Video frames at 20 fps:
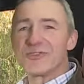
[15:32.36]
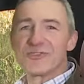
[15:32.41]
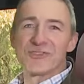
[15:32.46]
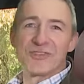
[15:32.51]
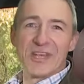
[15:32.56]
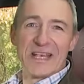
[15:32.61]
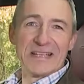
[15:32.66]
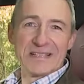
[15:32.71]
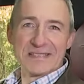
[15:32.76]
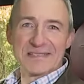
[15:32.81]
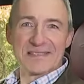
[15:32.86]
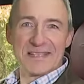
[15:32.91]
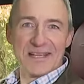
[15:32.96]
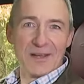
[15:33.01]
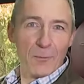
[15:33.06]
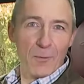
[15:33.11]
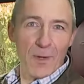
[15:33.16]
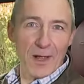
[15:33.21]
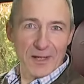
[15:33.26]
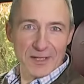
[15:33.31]
chintzy
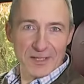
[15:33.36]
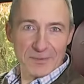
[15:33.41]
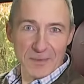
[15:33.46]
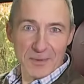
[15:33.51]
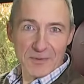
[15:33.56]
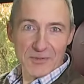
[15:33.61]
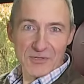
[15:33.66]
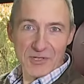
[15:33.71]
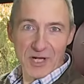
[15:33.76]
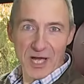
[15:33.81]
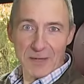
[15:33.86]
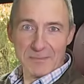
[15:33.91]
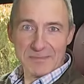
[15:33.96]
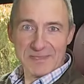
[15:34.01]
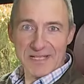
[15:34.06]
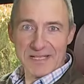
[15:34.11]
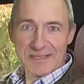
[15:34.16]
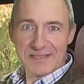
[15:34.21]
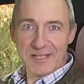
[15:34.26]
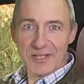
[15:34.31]
welcoming chime
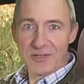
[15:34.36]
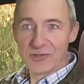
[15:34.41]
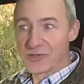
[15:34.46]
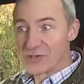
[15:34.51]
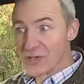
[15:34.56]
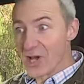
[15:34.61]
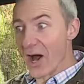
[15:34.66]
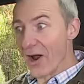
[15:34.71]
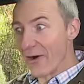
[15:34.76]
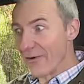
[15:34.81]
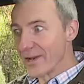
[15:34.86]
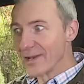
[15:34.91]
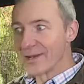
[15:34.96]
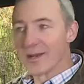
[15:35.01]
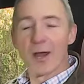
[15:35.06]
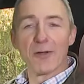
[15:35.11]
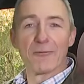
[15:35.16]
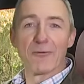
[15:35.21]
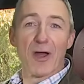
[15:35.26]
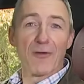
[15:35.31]
sets a jarring
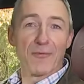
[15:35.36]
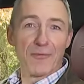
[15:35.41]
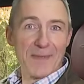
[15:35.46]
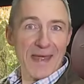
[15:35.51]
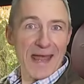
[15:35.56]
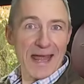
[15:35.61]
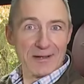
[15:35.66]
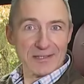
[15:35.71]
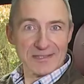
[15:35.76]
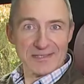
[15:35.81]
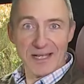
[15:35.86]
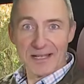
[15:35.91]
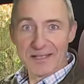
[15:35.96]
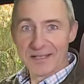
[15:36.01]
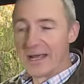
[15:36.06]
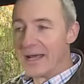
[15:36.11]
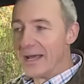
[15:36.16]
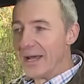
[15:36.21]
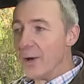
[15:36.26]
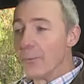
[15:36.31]
note right from the outset,
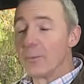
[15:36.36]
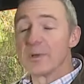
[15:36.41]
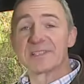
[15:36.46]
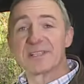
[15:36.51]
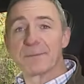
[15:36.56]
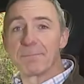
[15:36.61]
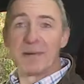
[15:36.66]
which is a